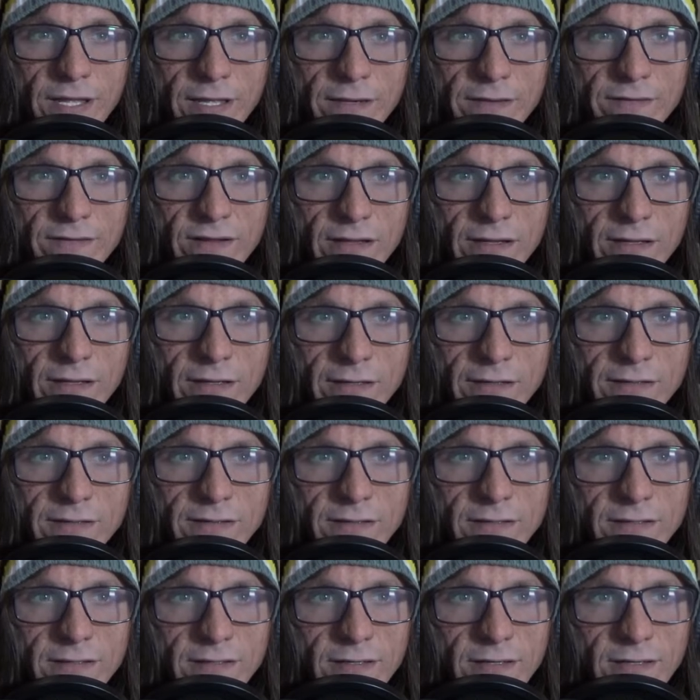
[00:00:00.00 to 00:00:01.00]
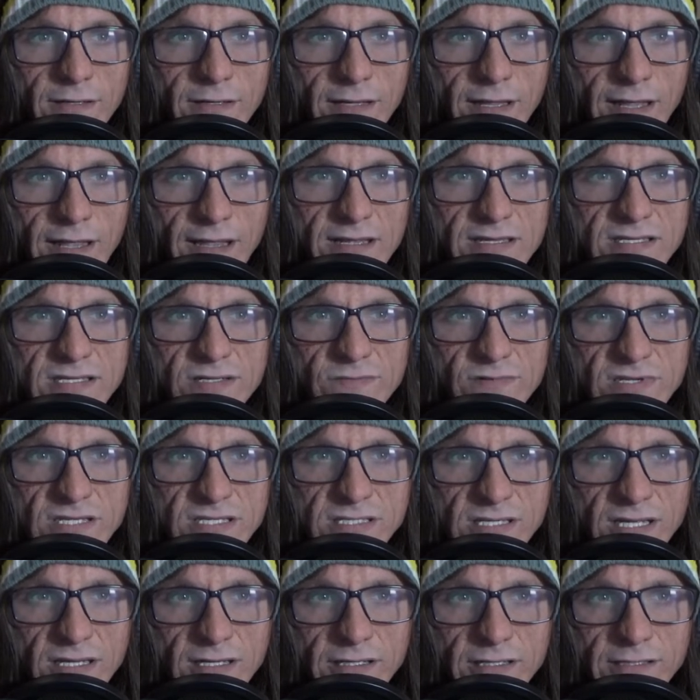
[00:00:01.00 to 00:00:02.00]
and uh, I guess it
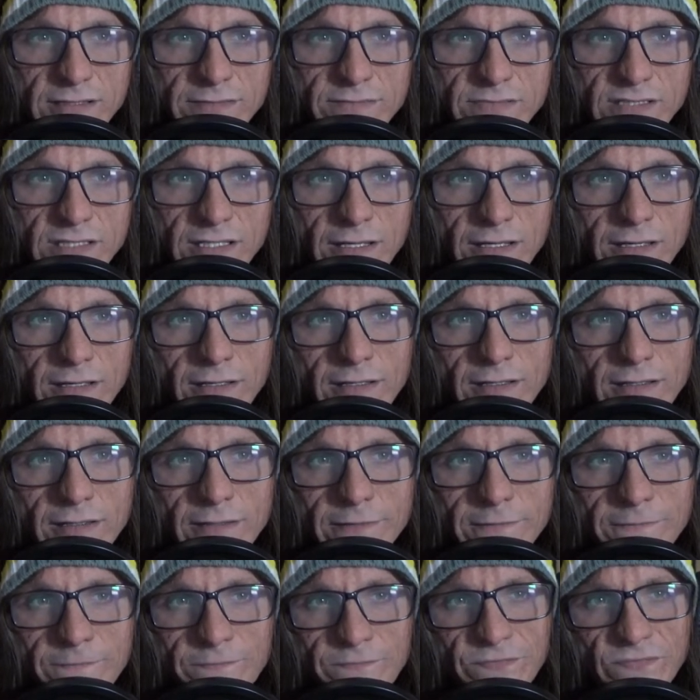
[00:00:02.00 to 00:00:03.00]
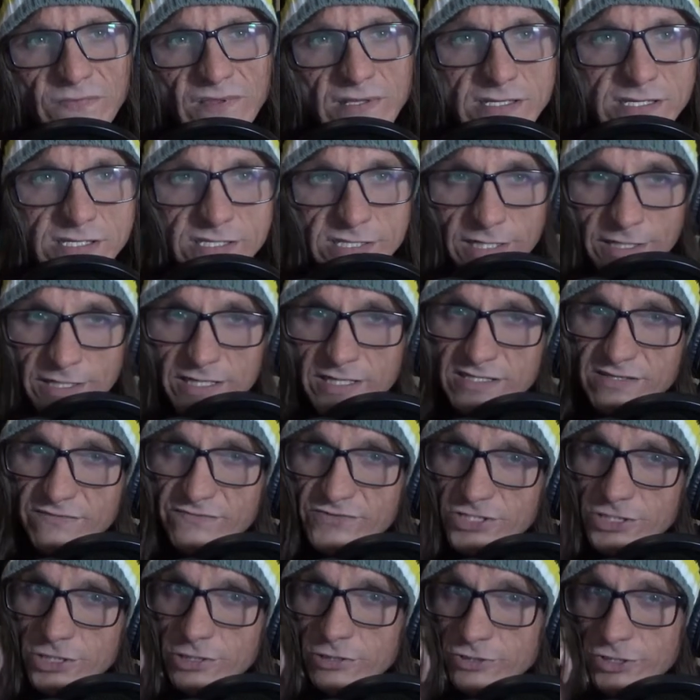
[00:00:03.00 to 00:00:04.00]
was a, uh, a, series
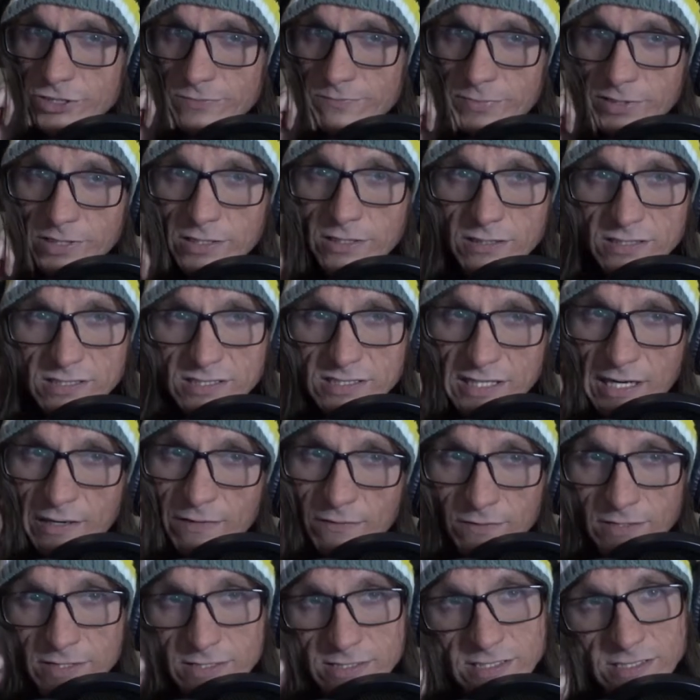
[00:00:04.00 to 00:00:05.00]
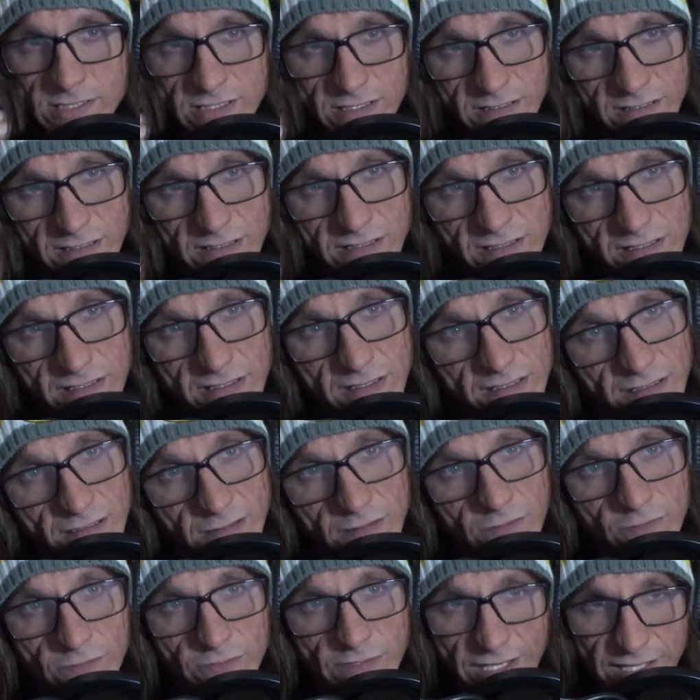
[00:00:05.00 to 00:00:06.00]
of children books that was
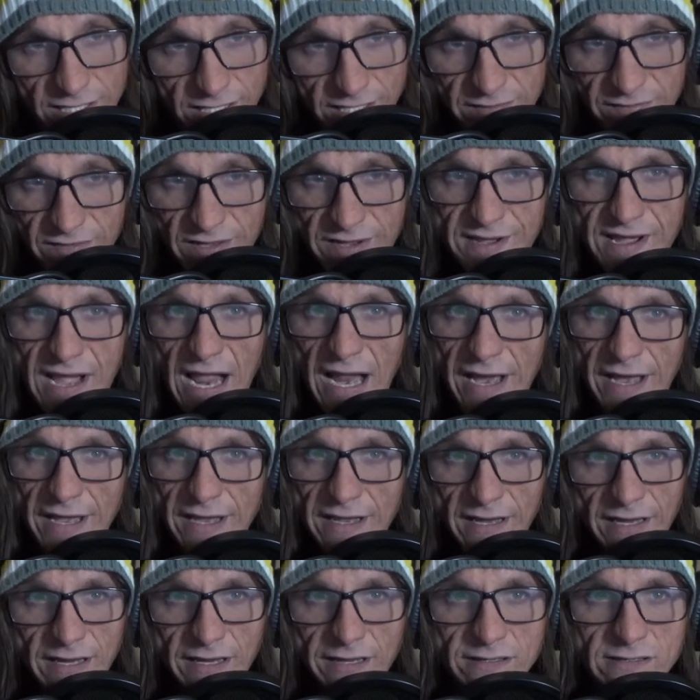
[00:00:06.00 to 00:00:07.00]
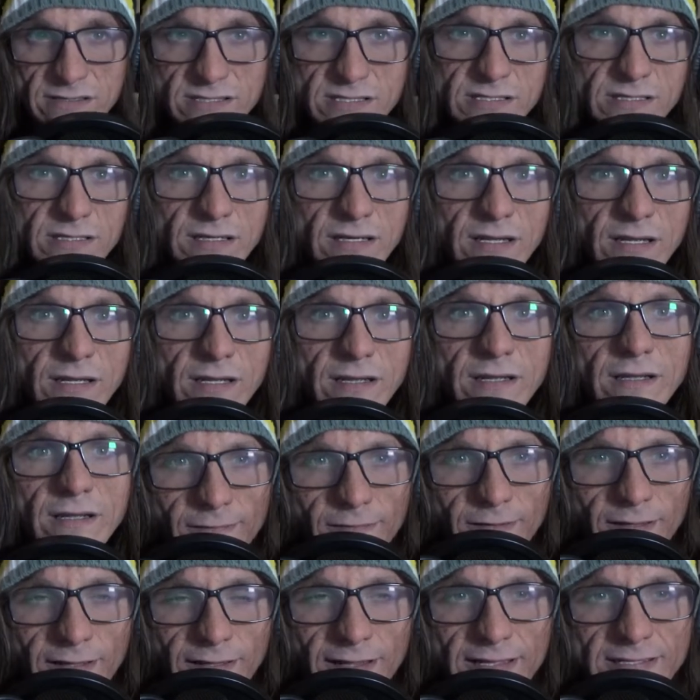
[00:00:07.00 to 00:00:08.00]
written in the '90s.
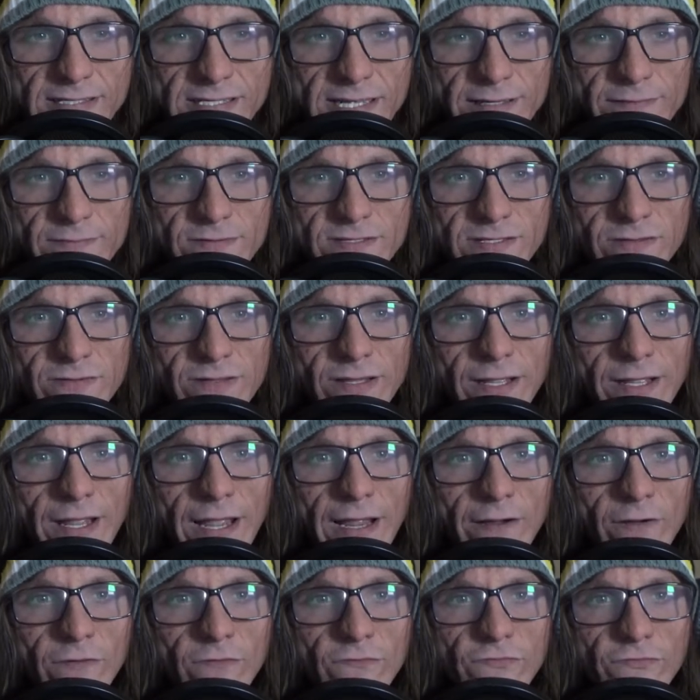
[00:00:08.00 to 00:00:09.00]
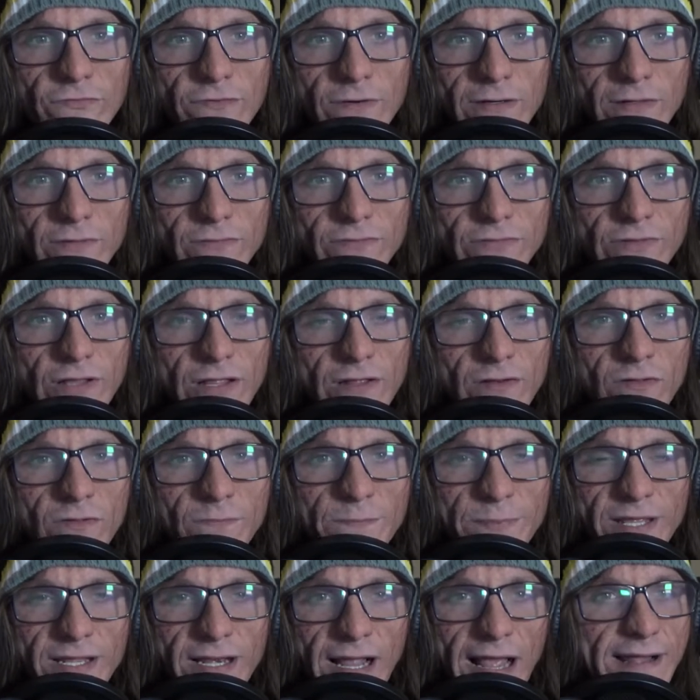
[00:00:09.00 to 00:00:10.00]
Like I said, it was only out for a little
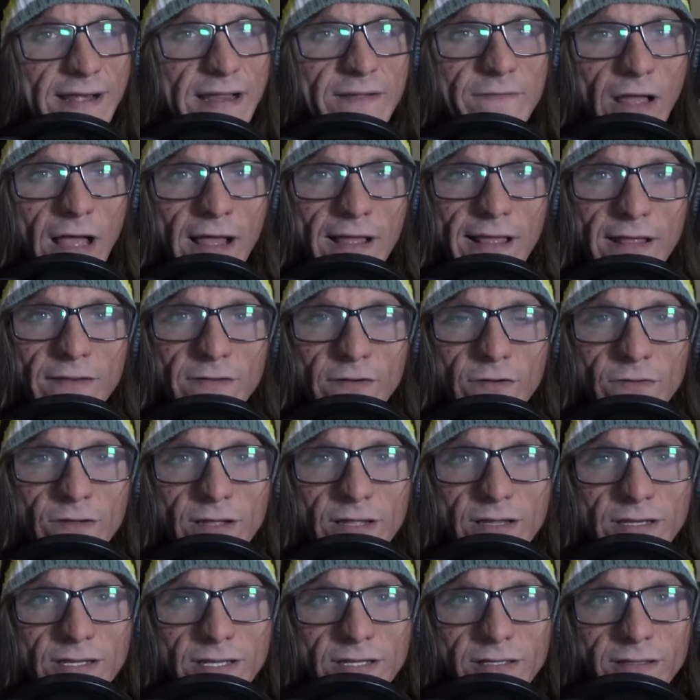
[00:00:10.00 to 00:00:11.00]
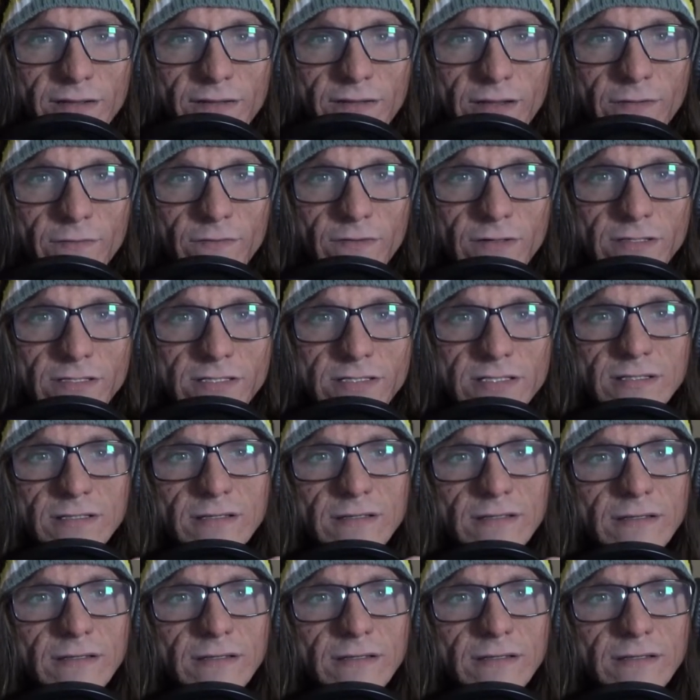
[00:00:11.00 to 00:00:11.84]
bit. I never, I had no idea there was